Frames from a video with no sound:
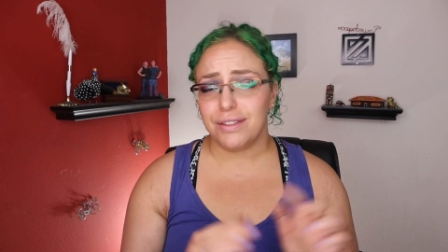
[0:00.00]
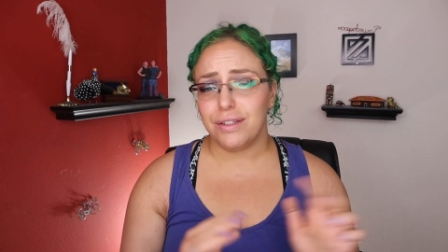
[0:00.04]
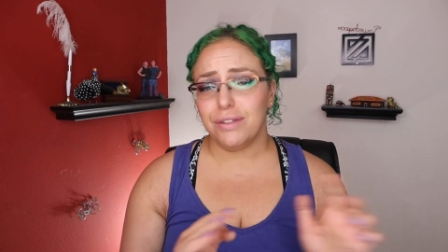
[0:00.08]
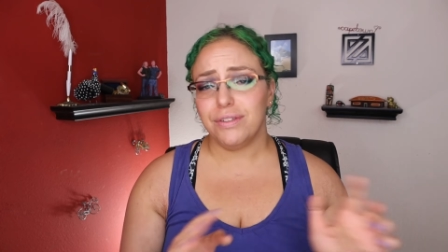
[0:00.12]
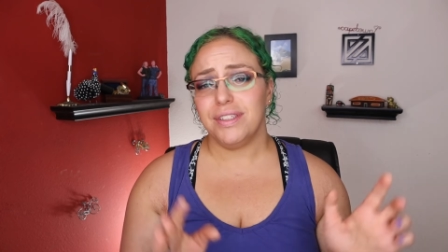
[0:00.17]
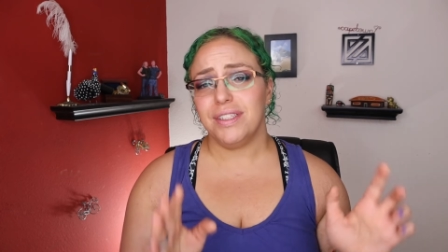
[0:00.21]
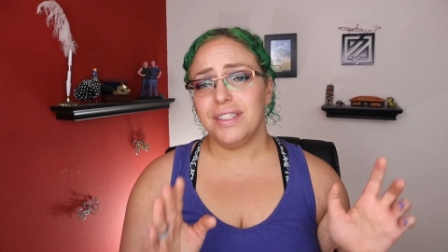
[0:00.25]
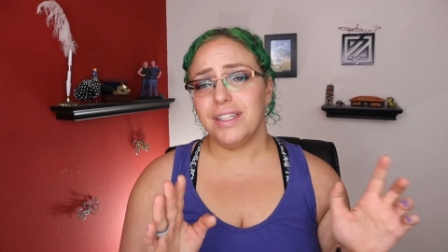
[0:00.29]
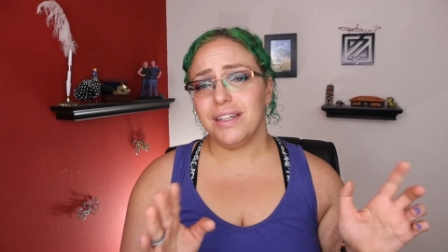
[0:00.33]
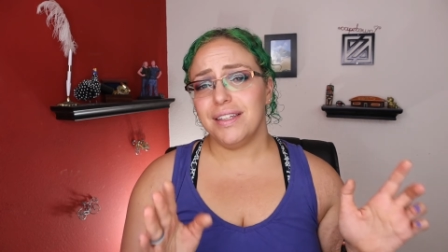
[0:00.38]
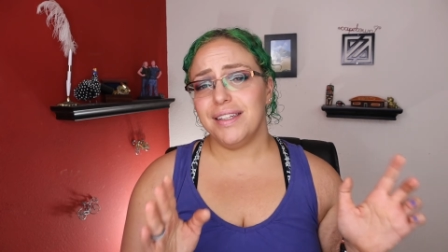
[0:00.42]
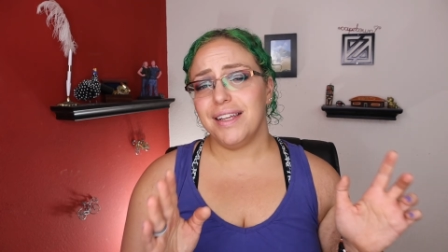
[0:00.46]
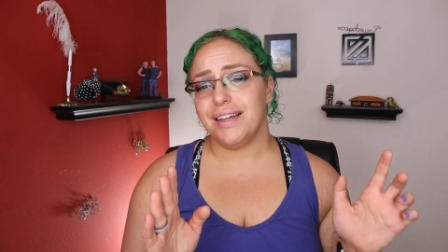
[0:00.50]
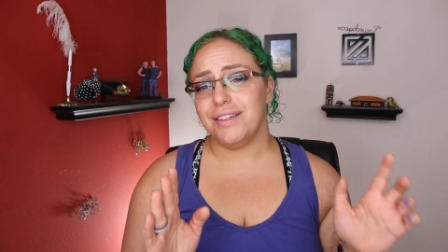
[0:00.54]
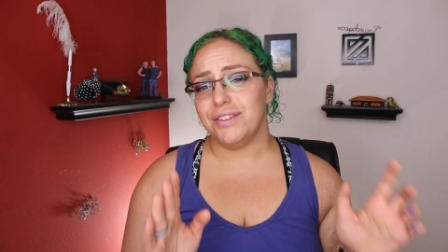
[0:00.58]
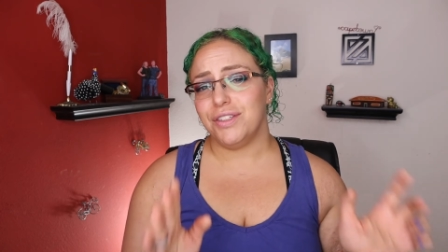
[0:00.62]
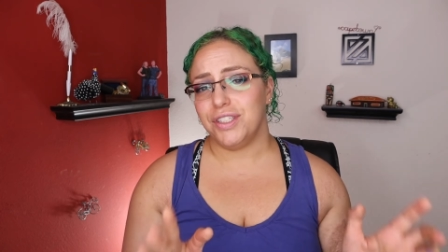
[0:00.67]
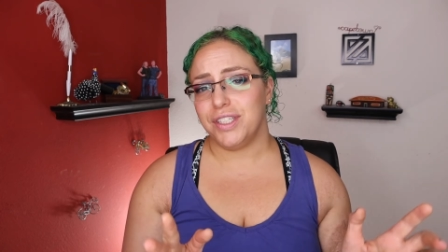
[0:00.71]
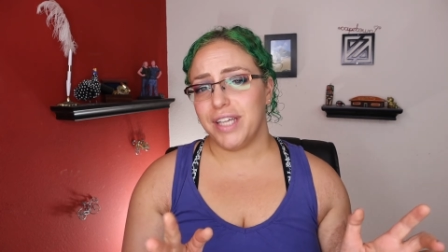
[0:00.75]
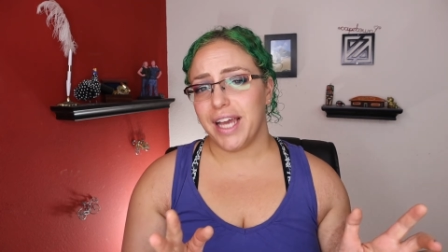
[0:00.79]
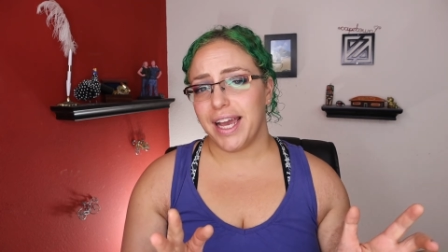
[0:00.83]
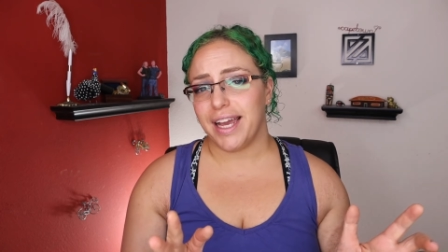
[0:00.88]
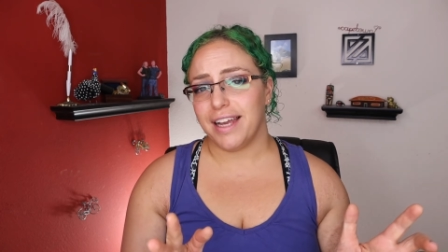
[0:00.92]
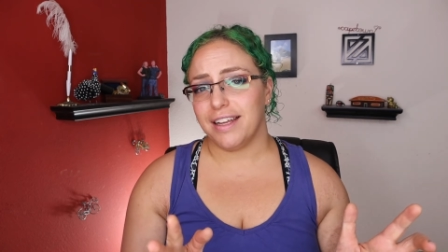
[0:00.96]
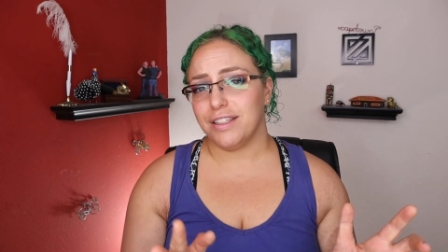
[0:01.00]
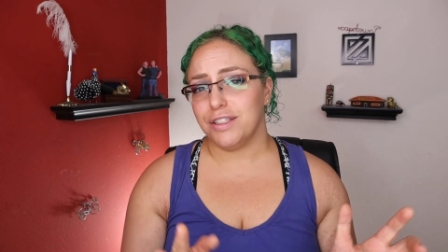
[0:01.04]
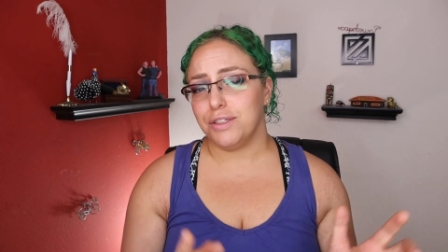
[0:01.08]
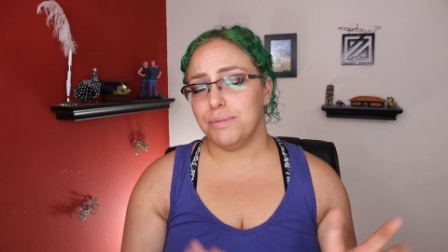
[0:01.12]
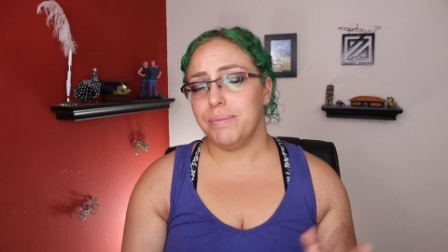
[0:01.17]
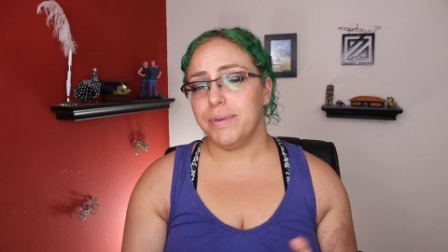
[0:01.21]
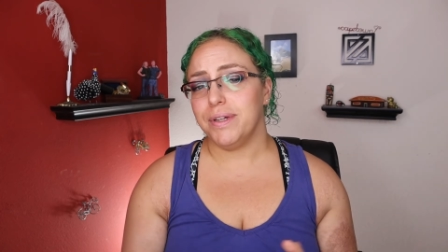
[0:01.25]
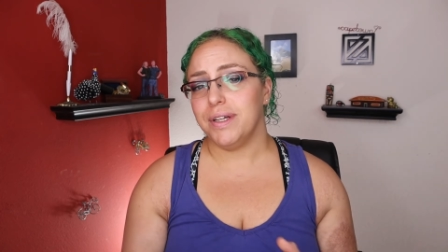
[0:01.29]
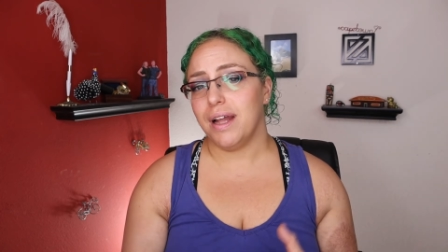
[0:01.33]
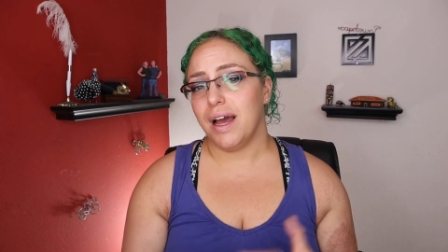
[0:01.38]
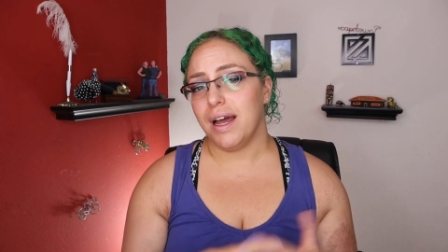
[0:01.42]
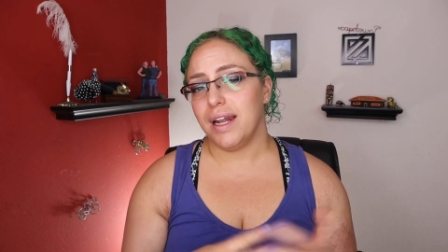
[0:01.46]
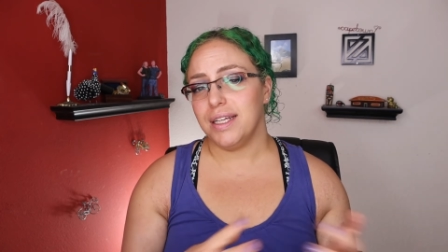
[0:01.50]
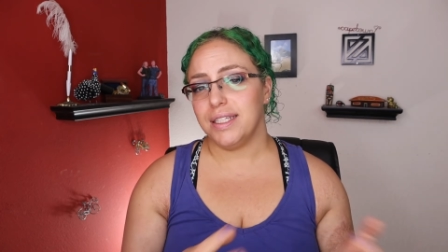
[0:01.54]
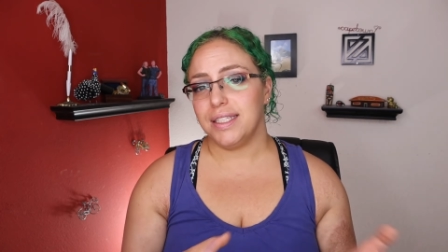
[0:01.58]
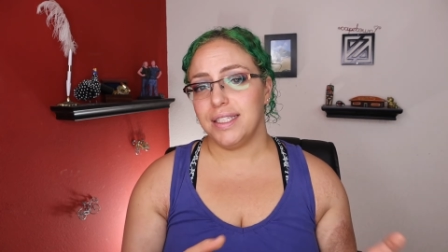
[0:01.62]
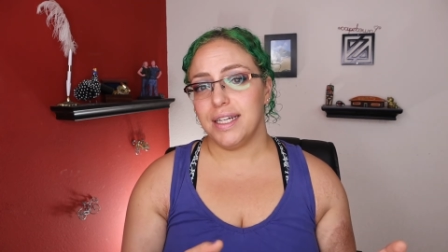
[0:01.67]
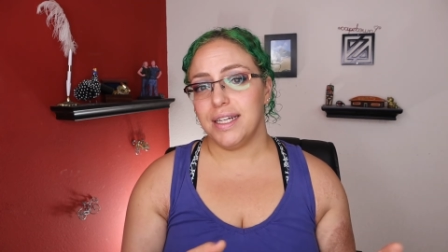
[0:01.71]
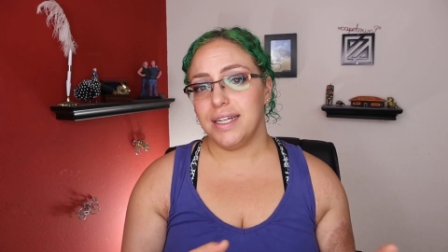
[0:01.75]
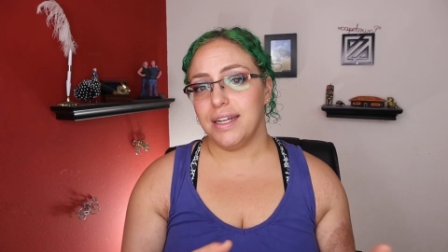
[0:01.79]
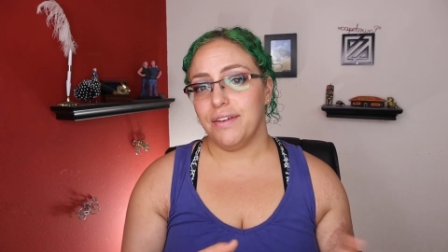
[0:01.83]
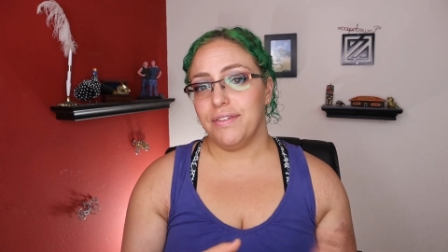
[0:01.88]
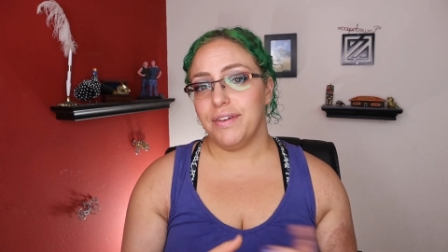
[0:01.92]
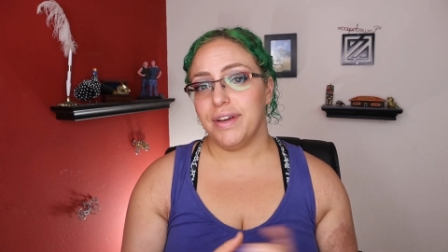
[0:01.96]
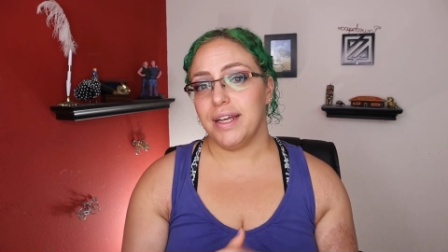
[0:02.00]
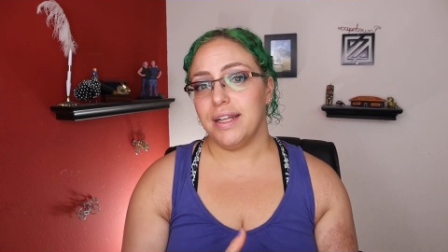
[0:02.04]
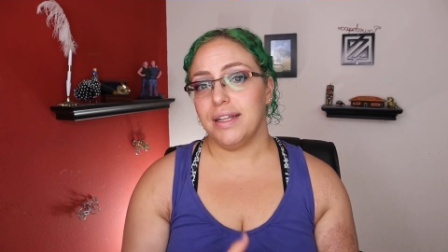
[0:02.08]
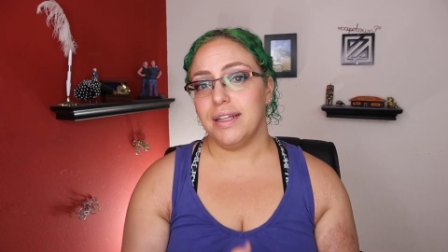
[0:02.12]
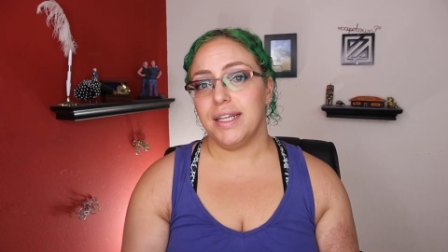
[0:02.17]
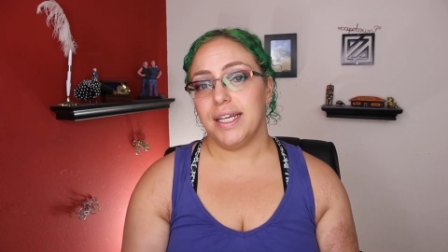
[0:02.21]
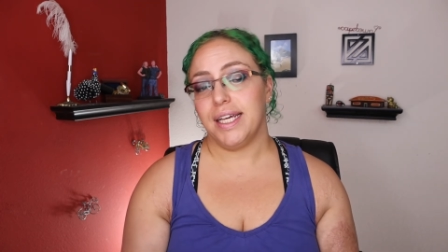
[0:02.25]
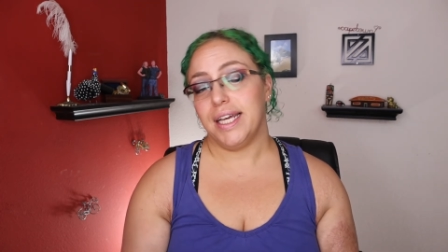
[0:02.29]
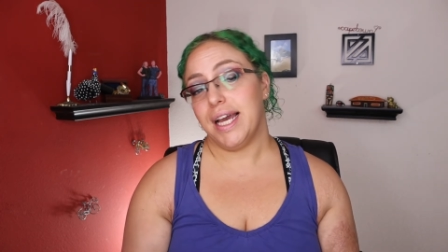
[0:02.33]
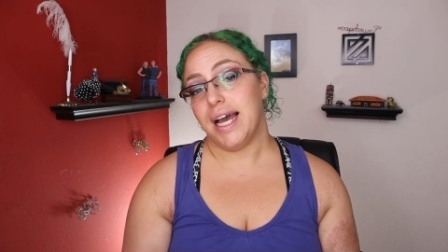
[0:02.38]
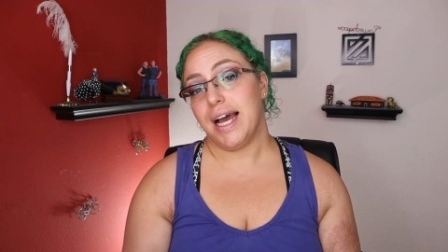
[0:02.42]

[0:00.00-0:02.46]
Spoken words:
So it still does change, but not as significantly